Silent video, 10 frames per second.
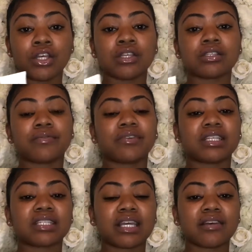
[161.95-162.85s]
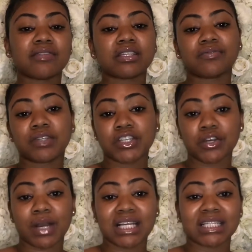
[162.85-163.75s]
So for the sake of this video,
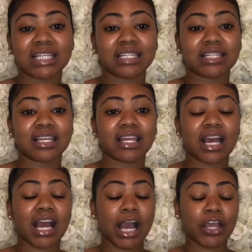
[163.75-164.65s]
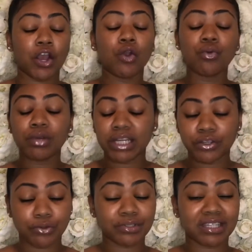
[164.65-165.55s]
I only
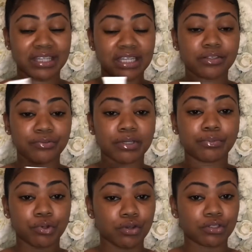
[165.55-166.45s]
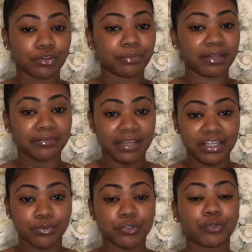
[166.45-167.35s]
used these three products on my
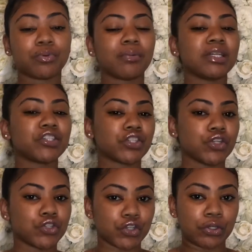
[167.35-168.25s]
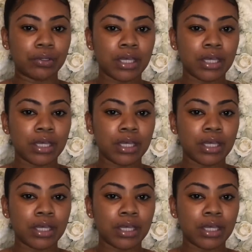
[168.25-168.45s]
face, which you probably shouldn't do